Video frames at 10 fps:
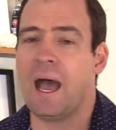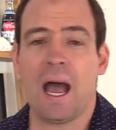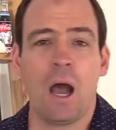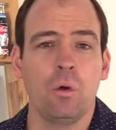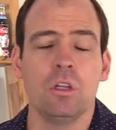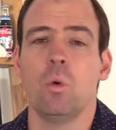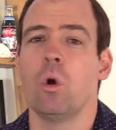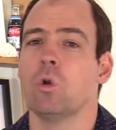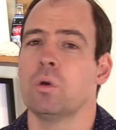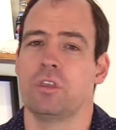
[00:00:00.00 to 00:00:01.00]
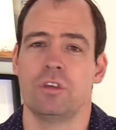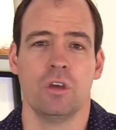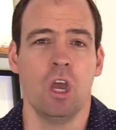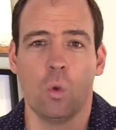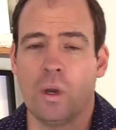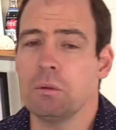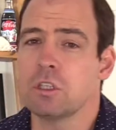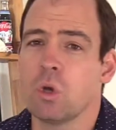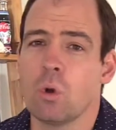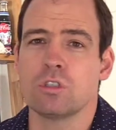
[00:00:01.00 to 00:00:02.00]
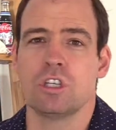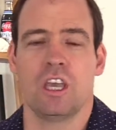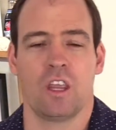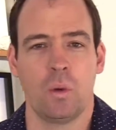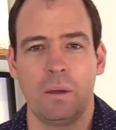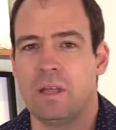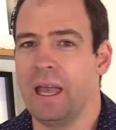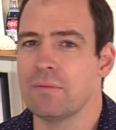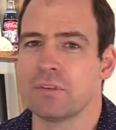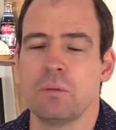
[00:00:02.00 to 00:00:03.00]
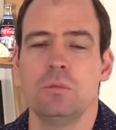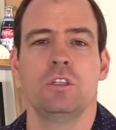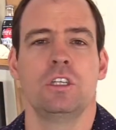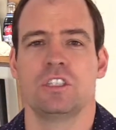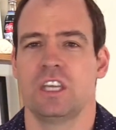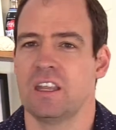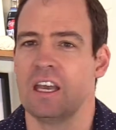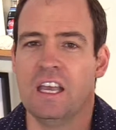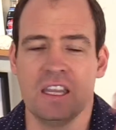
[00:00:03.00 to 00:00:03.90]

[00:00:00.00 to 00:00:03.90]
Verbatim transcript: I will walk with you. We will talk together. We will have communion together.